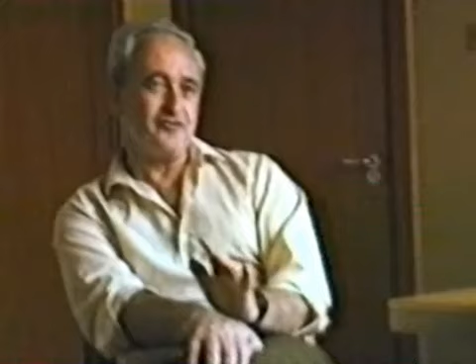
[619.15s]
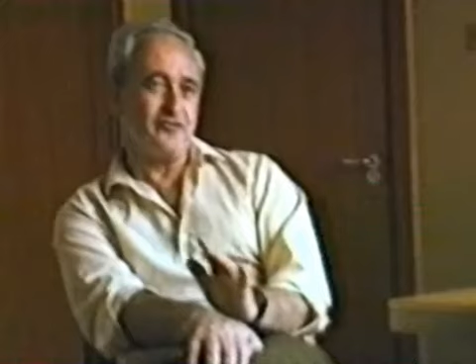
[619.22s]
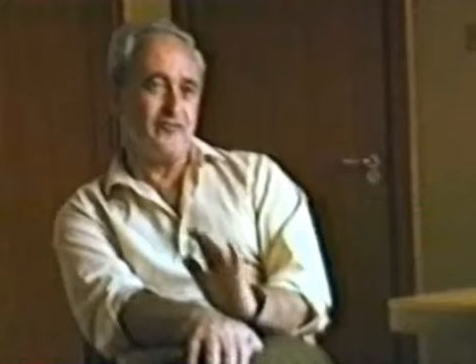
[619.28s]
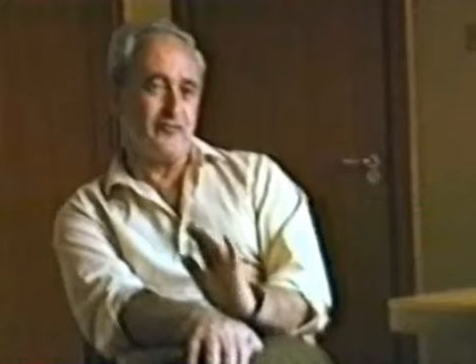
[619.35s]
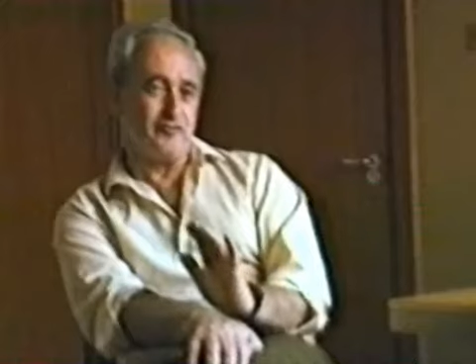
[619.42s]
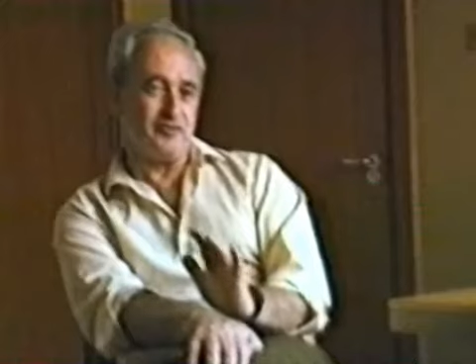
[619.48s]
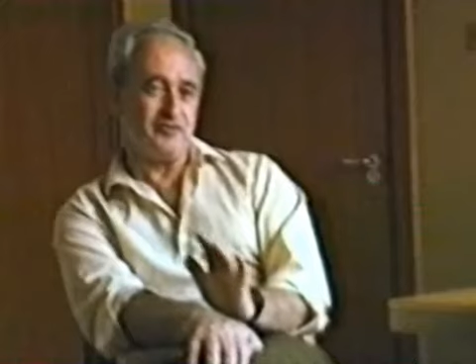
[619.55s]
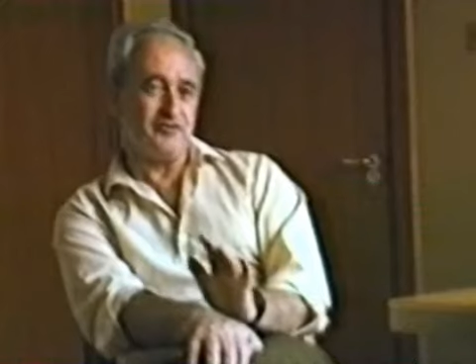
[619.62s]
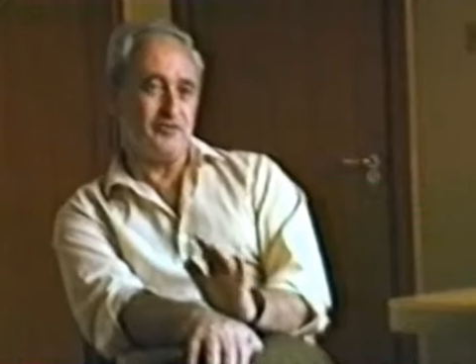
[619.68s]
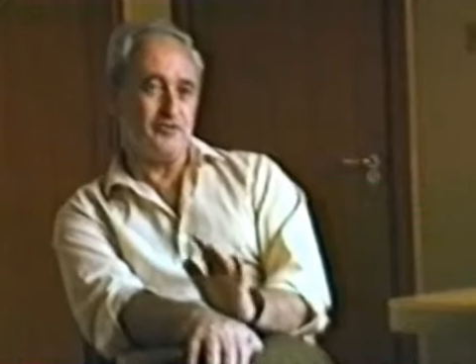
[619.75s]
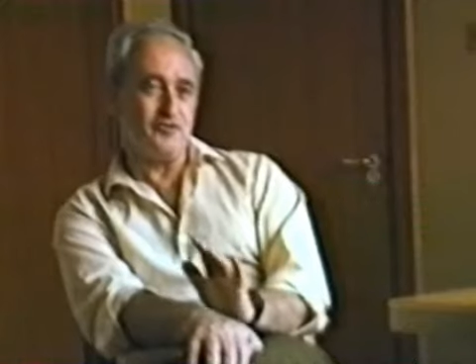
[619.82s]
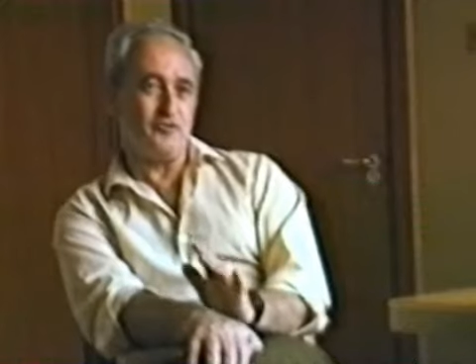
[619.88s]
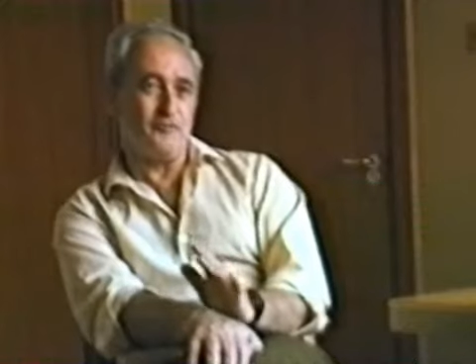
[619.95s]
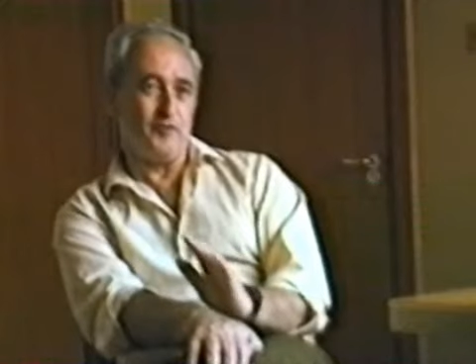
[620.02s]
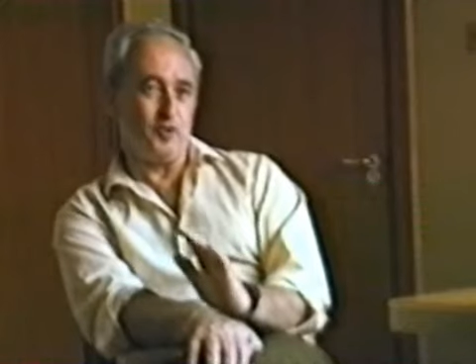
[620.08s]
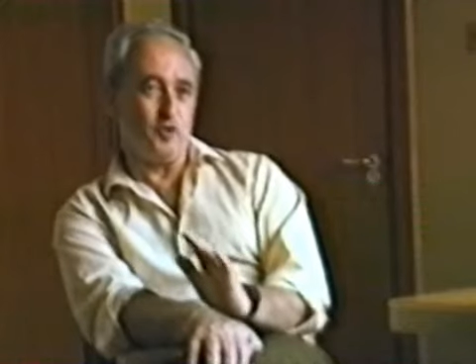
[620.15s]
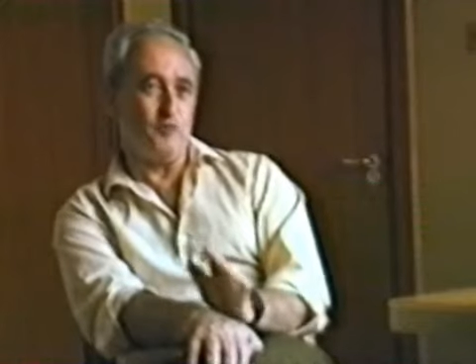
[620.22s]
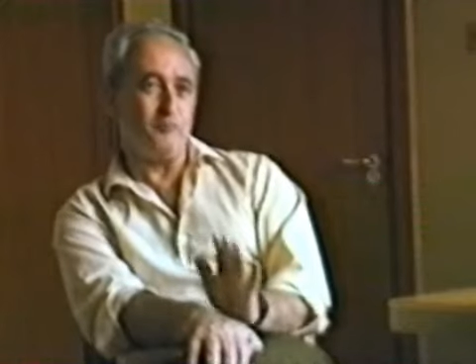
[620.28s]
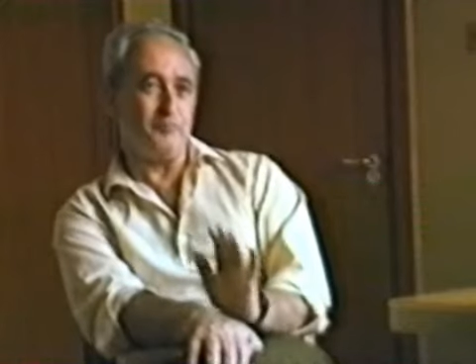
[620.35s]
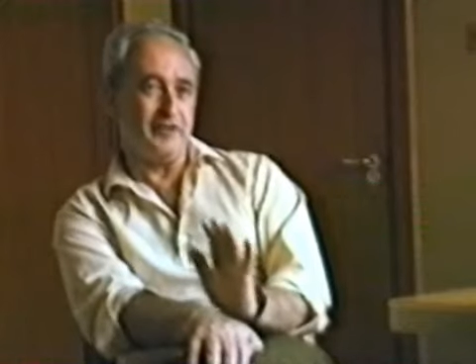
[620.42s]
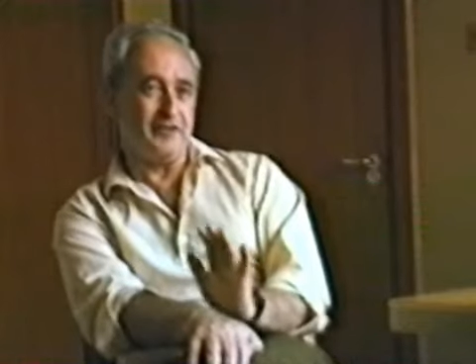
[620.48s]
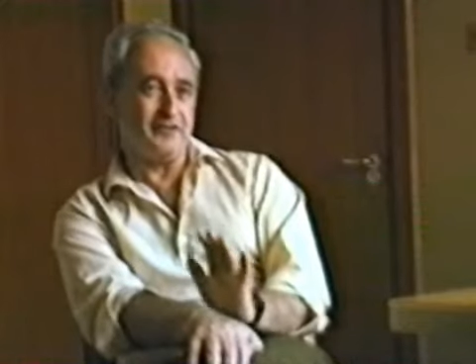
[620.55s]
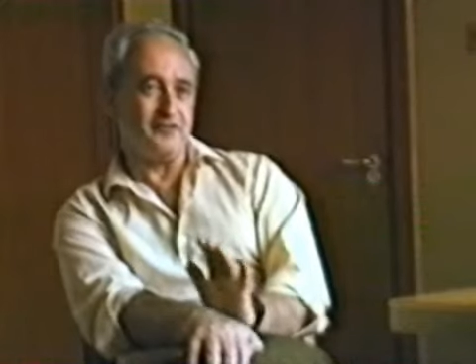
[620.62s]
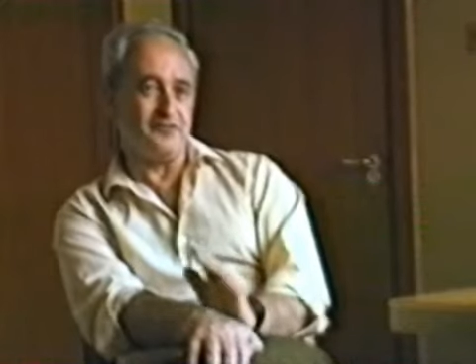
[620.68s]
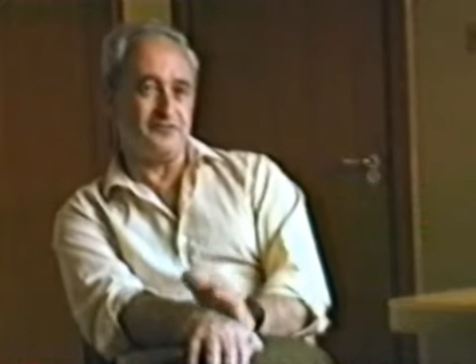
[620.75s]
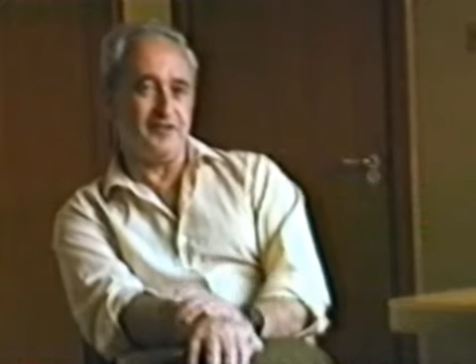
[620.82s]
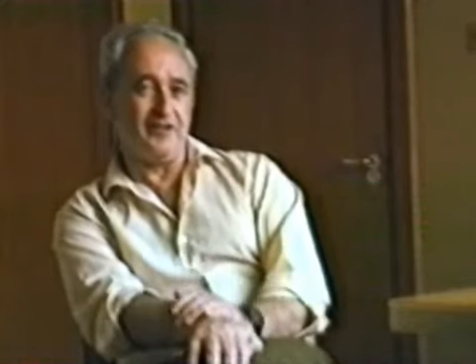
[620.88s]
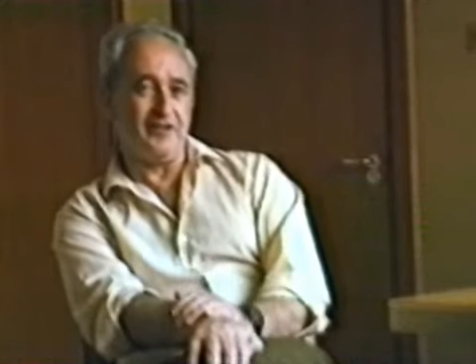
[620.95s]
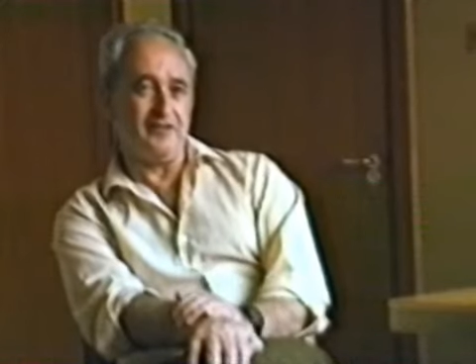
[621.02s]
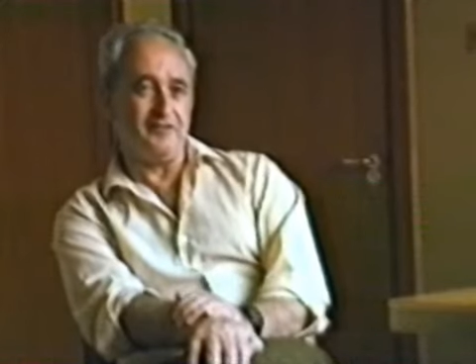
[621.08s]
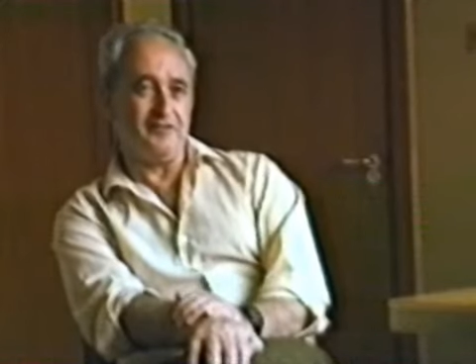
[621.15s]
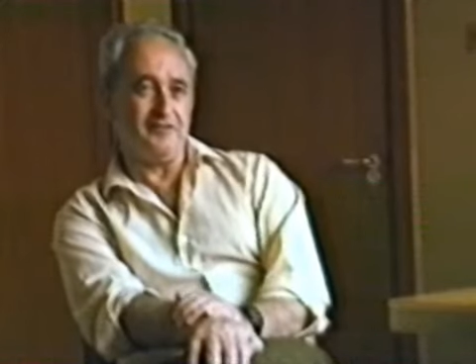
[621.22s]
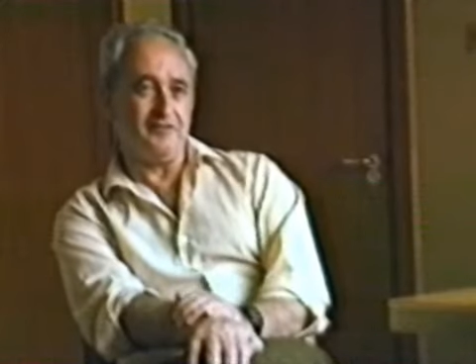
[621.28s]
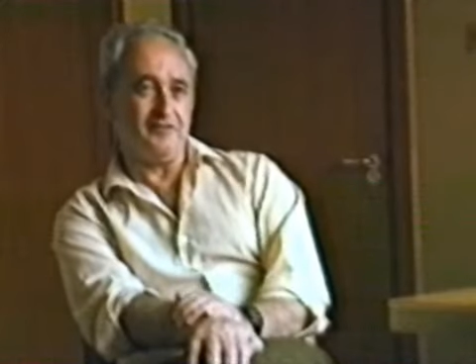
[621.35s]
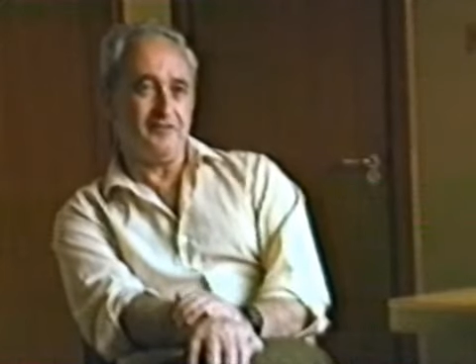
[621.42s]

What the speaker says: in the research of a complex society.